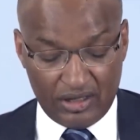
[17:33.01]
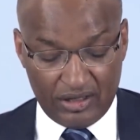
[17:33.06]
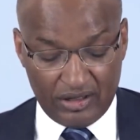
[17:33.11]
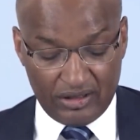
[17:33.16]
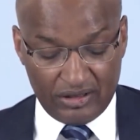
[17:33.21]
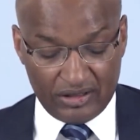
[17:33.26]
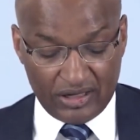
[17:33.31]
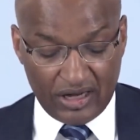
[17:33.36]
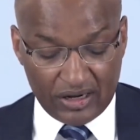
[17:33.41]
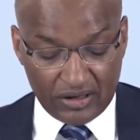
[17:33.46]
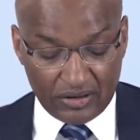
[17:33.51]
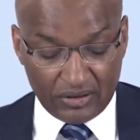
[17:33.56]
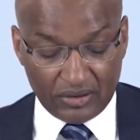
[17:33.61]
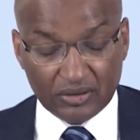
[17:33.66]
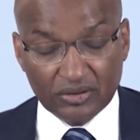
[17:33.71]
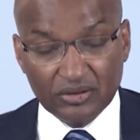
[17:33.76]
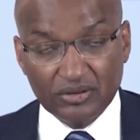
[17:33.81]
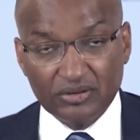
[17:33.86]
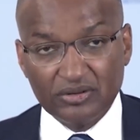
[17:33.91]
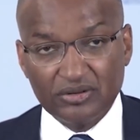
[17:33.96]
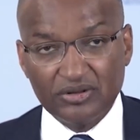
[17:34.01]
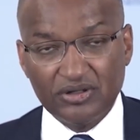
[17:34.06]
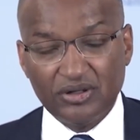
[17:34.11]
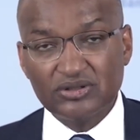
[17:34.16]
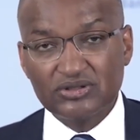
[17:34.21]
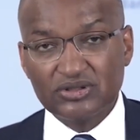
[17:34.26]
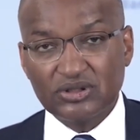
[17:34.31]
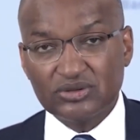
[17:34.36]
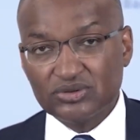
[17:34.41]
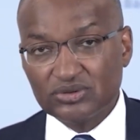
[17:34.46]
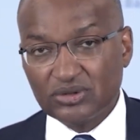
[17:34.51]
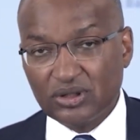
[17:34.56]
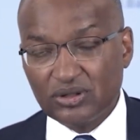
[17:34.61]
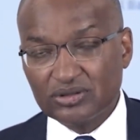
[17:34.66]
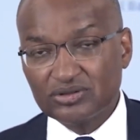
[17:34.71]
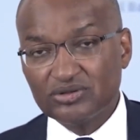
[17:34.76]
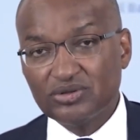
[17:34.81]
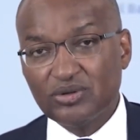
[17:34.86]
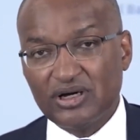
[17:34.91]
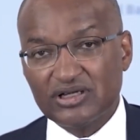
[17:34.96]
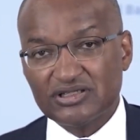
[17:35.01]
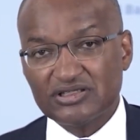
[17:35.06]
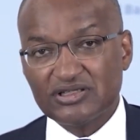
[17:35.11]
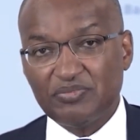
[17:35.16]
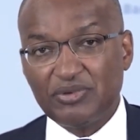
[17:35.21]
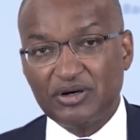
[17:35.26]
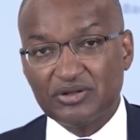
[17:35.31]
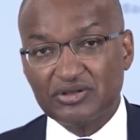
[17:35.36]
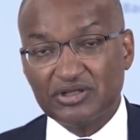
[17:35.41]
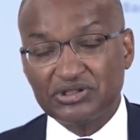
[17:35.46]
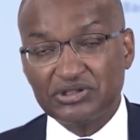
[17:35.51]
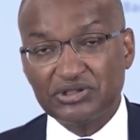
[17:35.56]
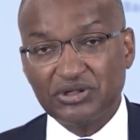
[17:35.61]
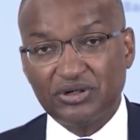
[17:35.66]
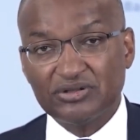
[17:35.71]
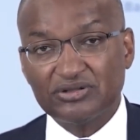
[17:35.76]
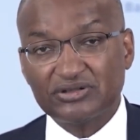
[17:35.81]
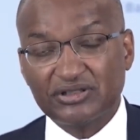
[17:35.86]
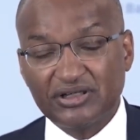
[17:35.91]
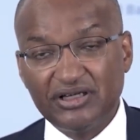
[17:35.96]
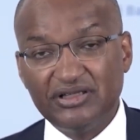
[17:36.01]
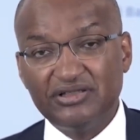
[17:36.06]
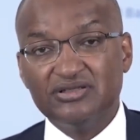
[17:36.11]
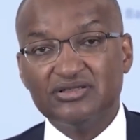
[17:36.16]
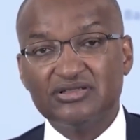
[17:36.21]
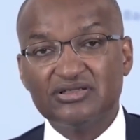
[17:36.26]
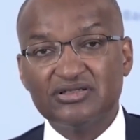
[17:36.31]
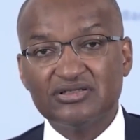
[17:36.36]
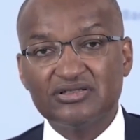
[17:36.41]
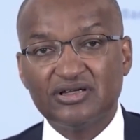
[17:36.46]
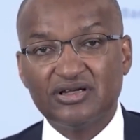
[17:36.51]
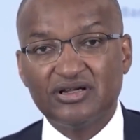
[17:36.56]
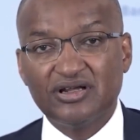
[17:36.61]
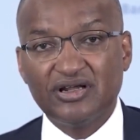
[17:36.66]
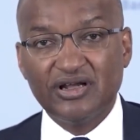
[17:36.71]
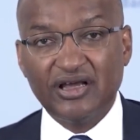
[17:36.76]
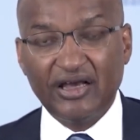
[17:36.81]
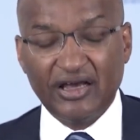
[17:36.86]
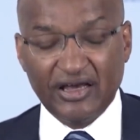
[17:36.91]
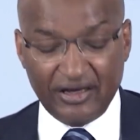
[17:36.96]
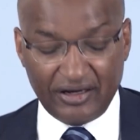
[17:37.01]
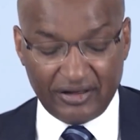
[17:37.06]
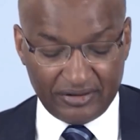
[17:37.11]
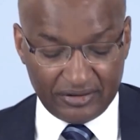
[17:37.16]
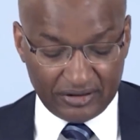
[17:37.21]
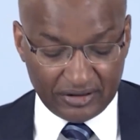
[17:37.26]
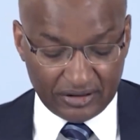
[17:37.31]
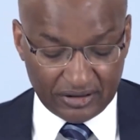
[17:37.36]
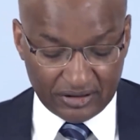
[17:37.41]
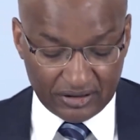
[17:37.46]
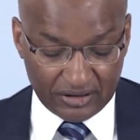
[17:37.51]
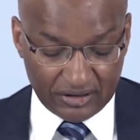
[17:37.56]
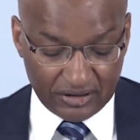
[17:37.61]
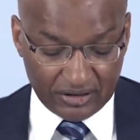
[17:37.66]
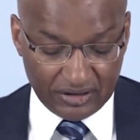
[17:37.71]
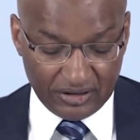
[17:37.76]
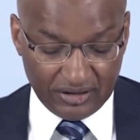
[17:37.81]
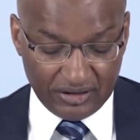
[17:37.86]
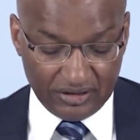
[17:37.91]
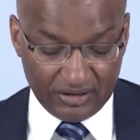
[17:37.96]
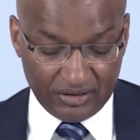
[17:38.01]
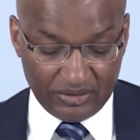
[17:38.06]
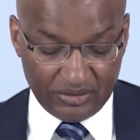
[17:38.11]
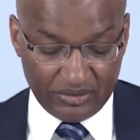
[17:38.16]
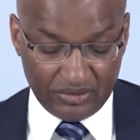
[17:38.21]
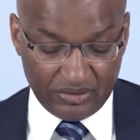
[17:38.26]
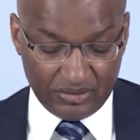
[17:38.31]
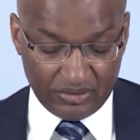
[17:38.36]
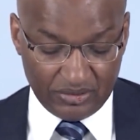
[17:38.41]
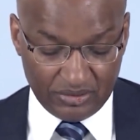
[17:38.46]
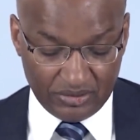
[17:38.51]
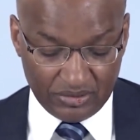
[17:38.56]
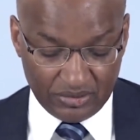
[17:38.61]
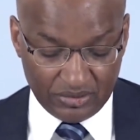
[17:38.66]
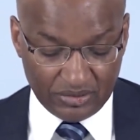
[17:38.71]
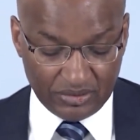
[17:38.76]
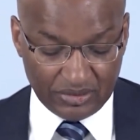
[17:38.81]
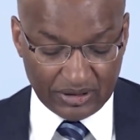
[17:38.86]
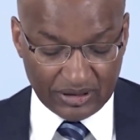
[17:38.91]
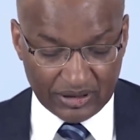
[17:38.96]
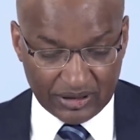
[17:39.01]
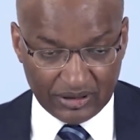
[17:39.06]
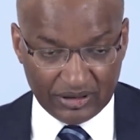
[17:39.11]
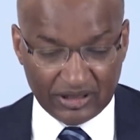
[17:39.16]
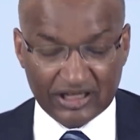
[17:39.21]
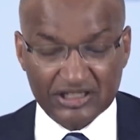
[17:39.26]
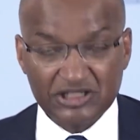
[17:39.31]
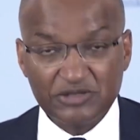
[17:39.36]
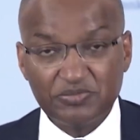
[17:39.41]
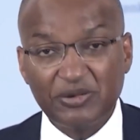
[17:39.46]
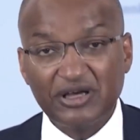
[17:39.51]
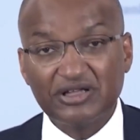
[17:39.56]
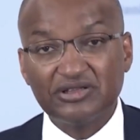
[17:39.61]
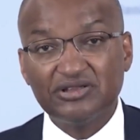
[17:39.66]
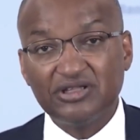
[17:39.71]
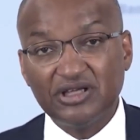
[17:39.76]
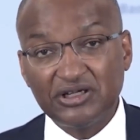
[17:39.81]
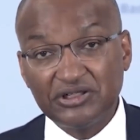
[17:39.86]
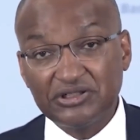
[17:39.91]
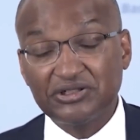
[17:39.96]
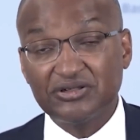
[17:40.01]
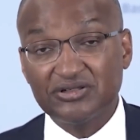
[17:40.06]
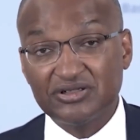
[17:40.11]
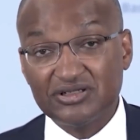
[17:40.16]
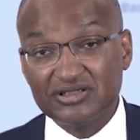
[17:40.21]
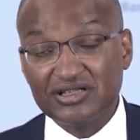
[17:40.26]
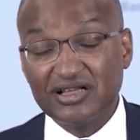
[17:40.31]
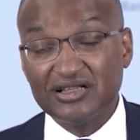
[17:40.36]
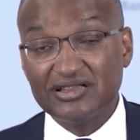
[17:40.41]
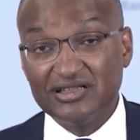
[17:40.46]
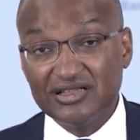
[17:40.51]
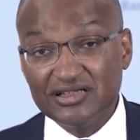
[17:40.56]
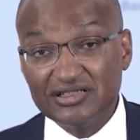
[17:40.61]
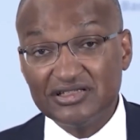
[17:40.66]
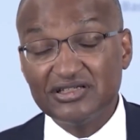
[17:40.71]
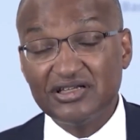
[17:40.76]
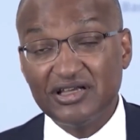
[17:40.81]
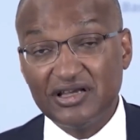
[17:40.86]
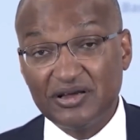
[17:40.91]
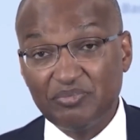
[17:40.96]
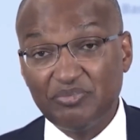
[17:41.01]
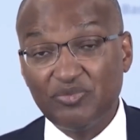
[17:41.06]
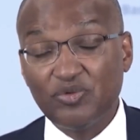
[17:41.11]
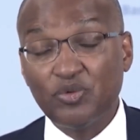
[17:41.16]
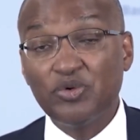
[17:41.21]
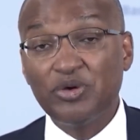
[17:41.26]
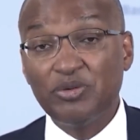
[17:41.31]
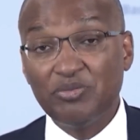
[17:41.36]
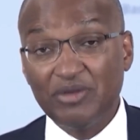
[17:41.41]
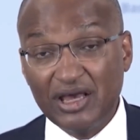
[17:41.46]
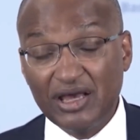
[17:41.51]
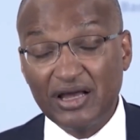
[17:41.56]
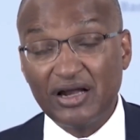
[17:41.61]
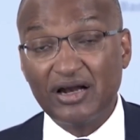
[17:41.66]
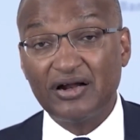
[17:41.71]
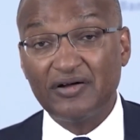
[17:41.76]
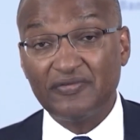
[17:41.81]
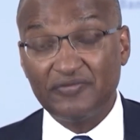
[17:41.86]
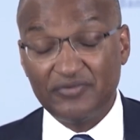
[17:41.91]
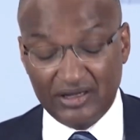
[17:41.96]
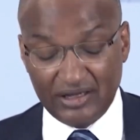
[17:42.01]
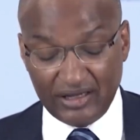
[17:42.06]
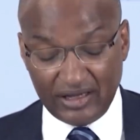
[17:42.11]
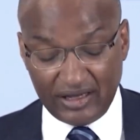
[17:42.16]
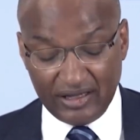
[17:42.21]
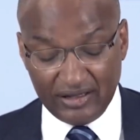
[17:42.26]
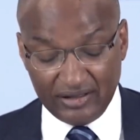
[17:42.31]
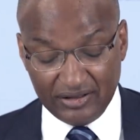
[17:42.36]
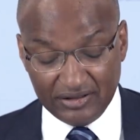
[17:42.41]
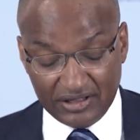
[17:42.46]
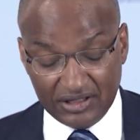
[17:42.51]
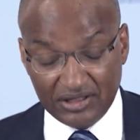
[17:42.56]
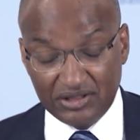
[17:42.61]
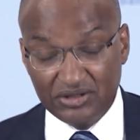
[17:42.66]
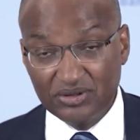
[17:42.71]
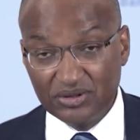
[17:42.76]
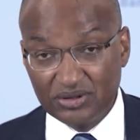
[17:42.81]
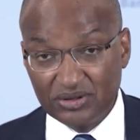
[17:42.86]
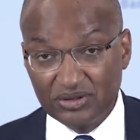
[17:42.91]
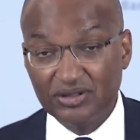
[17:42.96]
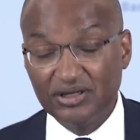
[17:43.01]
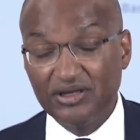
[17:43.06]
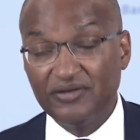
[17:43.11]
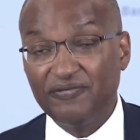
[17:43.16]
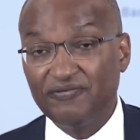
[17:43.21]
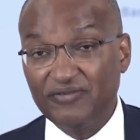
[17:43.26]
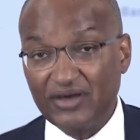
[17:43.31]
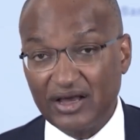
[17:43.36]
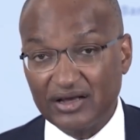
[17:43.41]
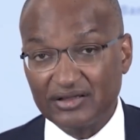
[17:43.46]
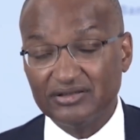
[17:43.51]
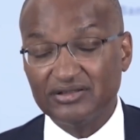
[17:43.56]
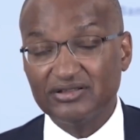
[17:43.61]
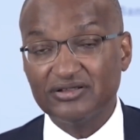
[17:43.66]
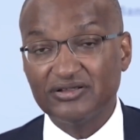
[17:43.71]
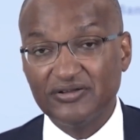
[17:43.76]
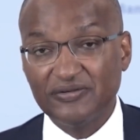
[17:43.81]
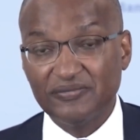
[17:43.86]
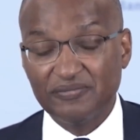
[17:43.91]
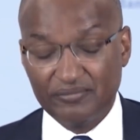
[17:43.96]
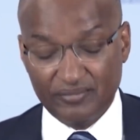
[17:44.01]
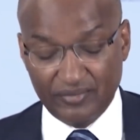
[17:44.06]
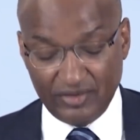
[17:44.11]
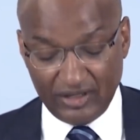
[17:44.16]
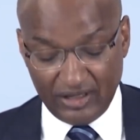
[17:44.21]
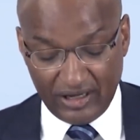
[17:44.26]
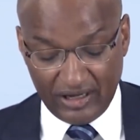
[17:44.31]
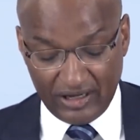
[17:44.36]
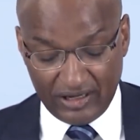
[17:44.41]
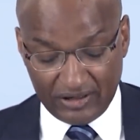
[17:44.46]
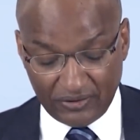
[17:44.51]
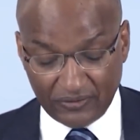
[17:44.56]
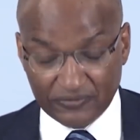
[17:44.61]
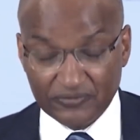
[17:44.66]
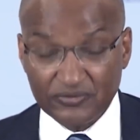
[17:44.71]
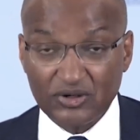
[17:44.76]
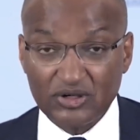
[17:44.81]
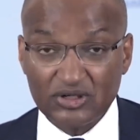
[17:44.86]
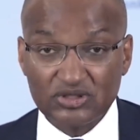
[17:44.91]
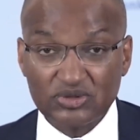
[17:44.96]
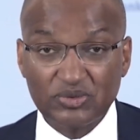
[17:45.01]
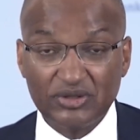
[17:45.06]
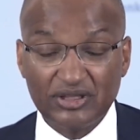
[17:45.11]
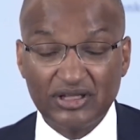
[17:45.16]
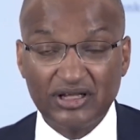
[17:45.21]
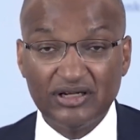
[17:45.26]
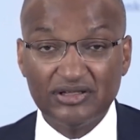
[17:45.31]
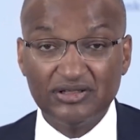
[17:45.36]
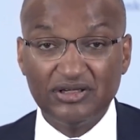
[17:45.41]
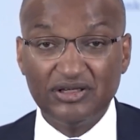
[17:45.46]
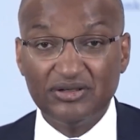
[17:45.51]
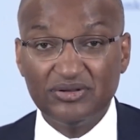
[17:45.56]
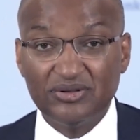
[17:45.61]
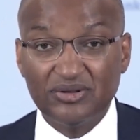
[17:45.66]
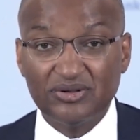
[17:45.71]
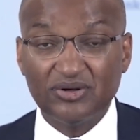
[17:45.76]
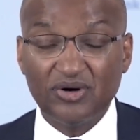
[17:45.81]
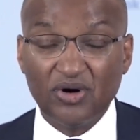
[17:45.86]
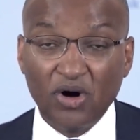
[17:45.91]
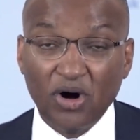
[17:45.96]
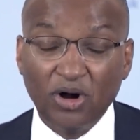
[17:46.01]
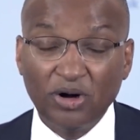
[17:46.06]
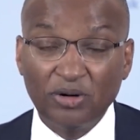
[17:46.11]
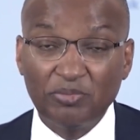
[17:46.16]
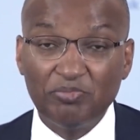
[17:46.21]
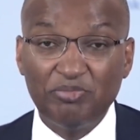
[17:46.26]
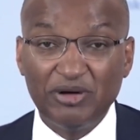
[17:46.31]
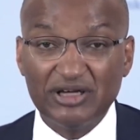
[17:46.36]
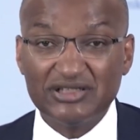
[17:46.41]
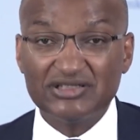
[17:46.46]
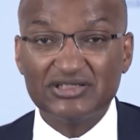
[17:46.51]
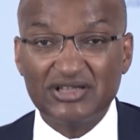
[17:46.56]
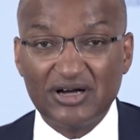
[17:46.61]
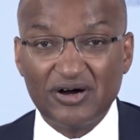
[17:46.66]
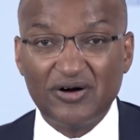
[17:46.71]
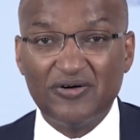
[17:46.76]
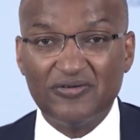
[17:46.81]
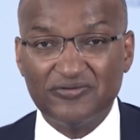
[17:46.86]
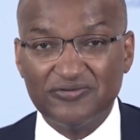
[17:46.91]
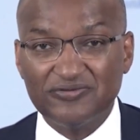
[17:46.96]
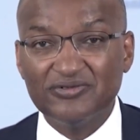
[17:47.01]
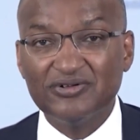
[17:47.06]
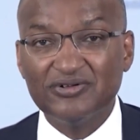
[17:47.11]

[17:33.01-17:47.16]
Now, they also talked to us about the short rains. And the expectation is that this year we may have the El Nino effect. And of course, with El Nino, all bets are off